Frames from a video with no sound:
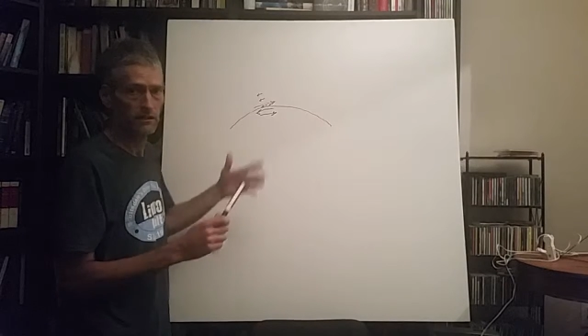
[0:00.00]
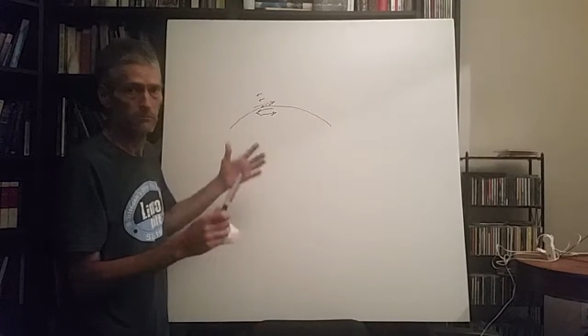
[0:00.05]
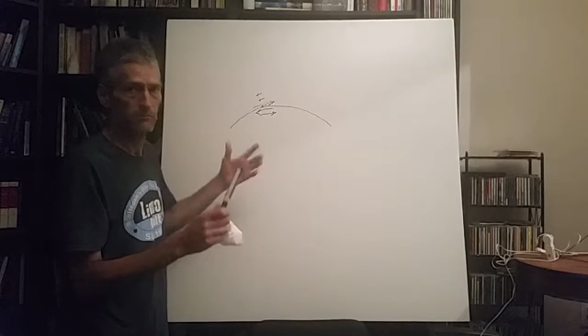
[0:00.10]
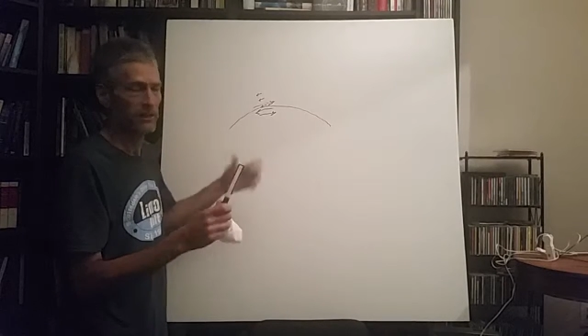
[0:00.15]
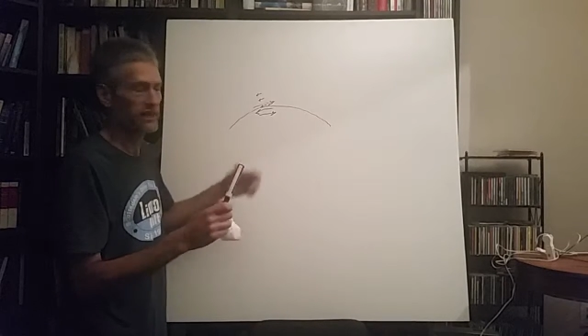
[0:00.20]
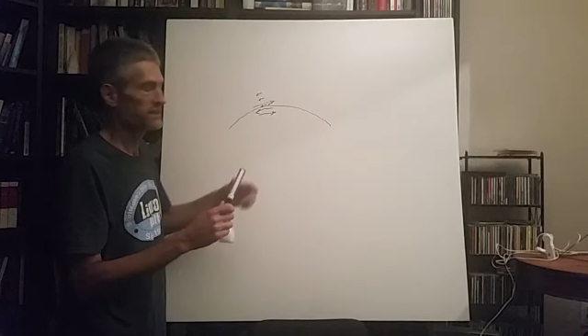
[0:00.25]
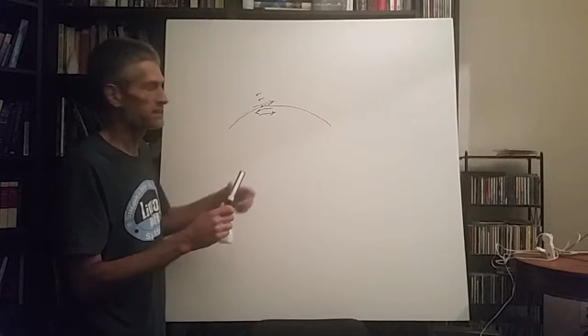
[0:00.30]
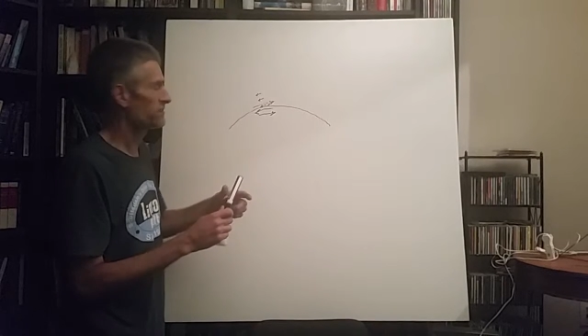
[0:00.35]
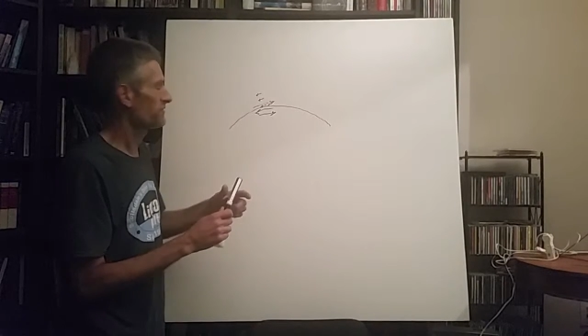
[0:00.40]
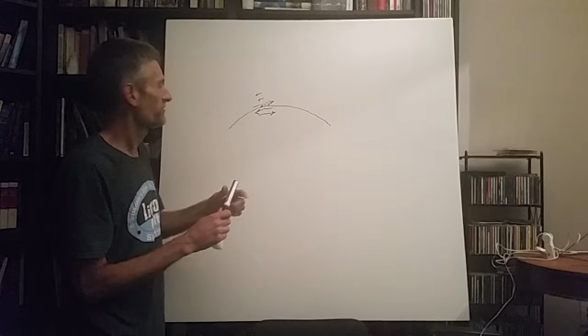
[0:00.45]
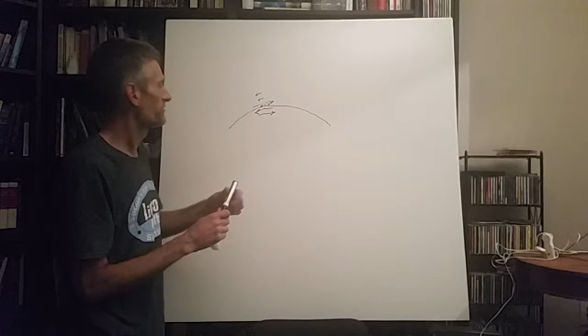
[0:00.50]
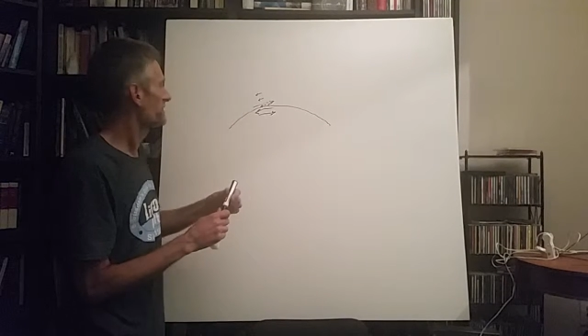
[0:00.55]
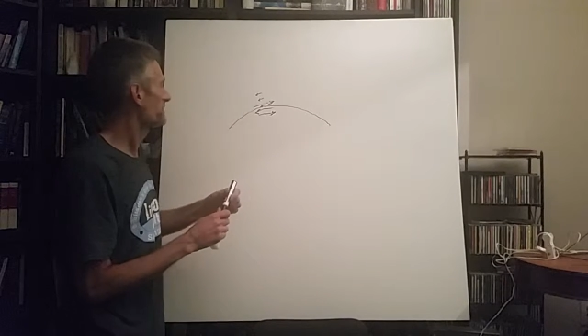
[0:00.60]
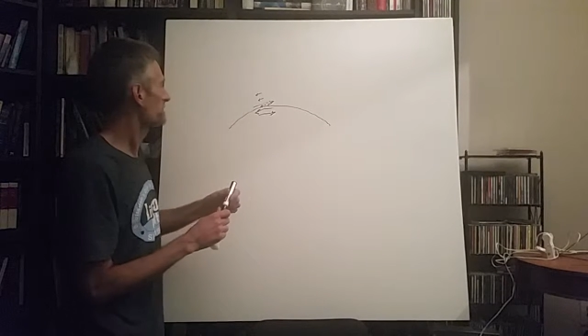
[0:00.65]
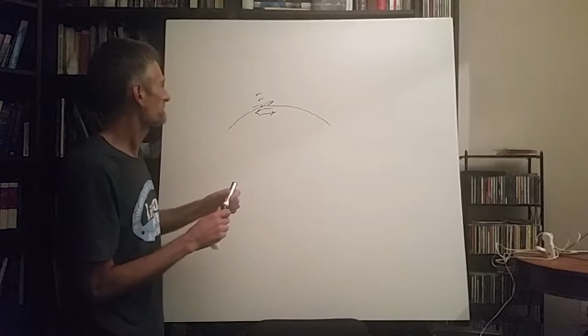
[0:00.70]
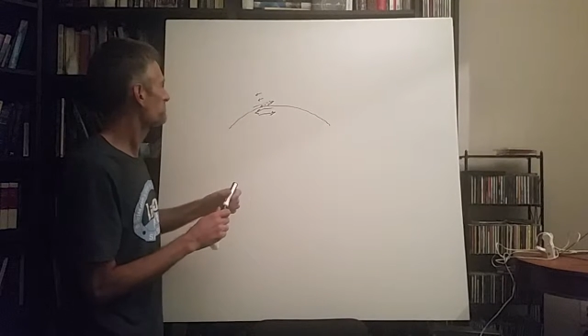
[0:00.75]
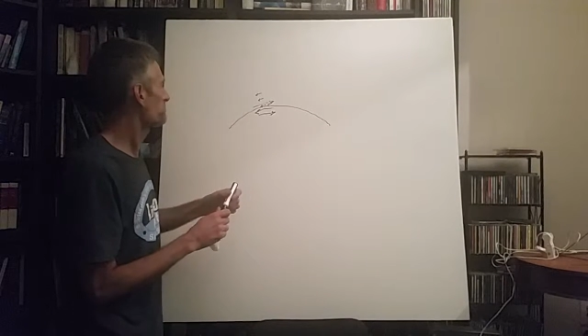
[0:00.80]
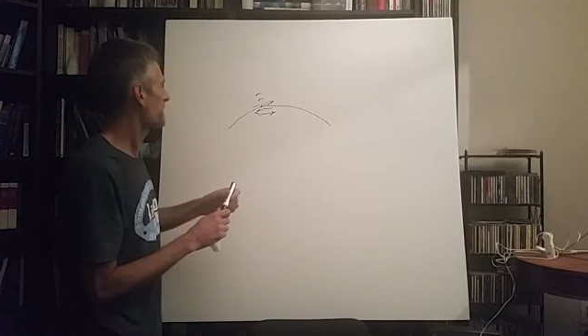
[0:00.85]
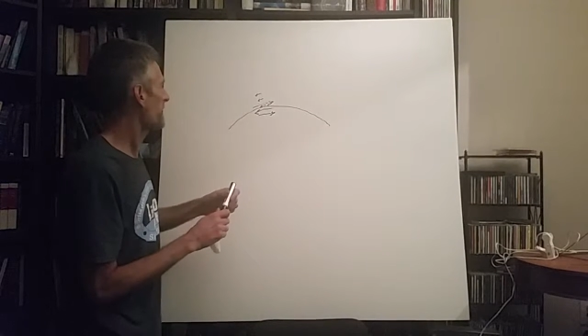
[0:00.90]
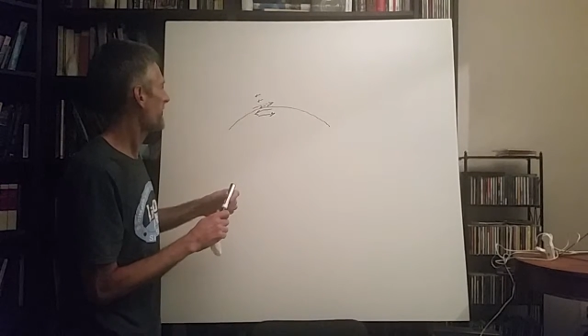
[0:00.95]
going to make the
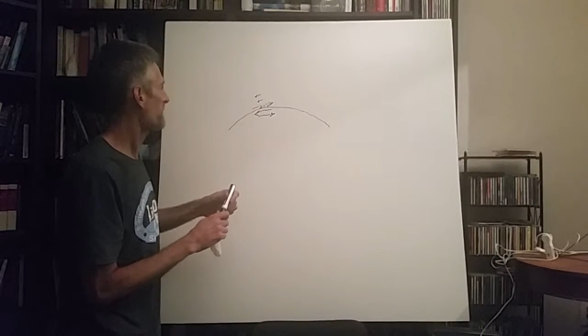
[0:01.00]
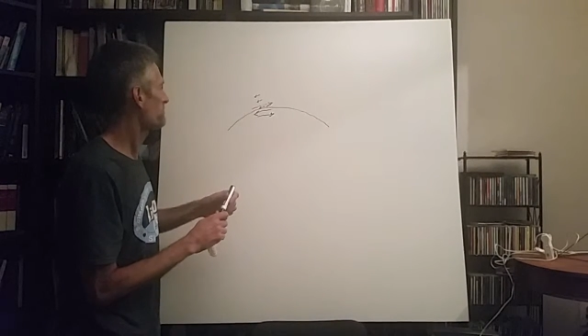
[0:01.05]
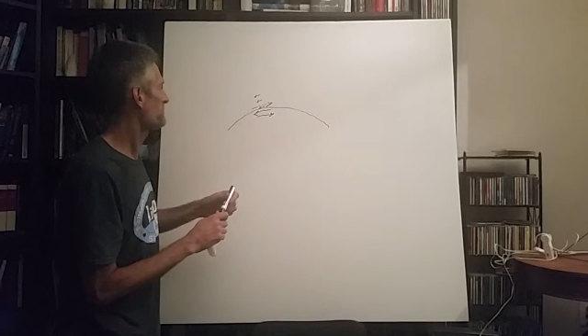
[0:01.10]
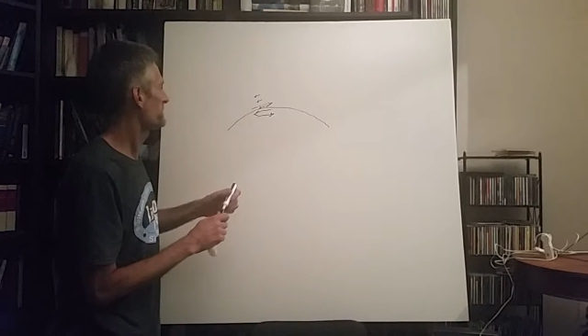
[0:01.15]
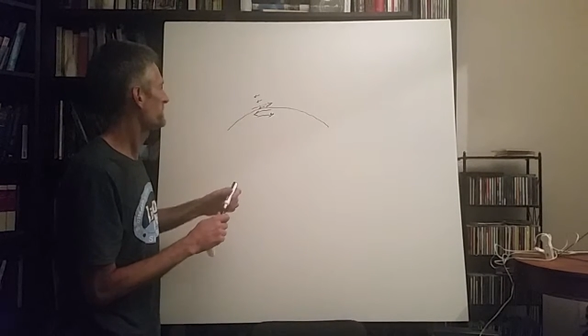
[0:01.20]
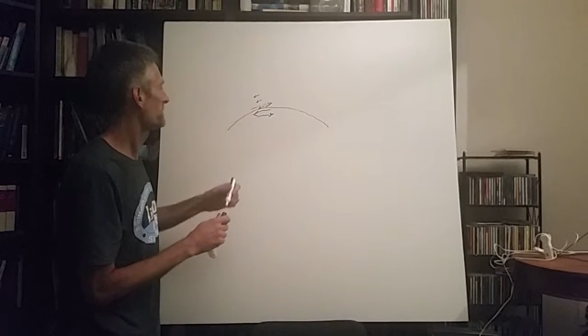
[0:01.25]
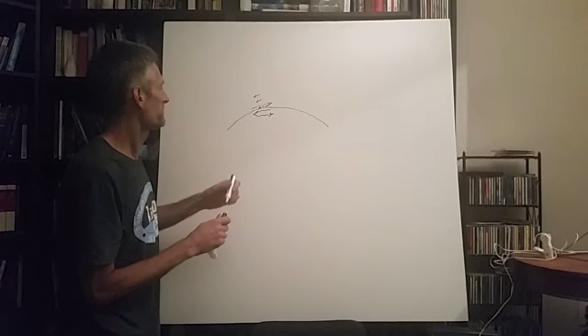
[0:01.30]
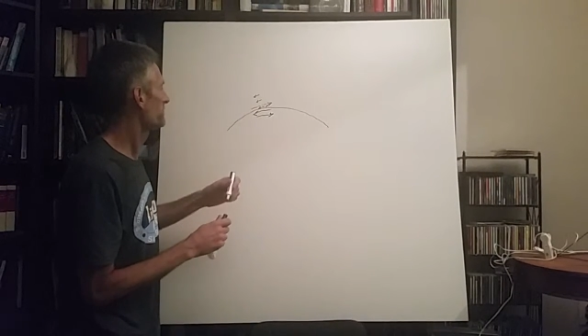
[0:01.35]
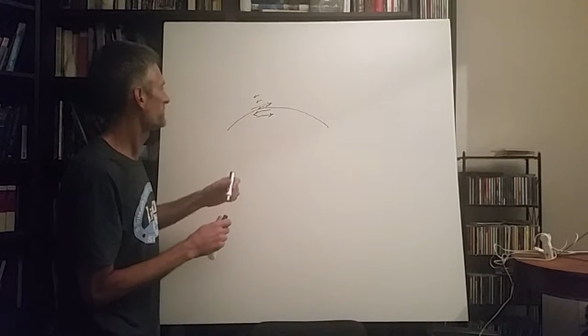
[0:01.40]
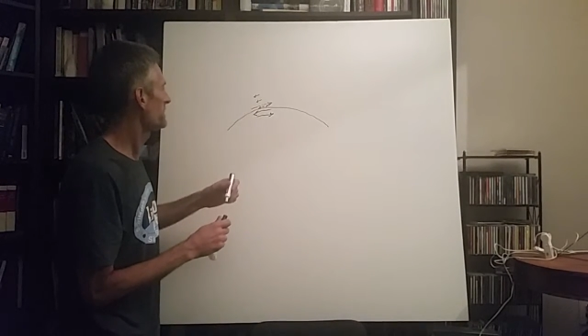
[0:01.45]
field pop into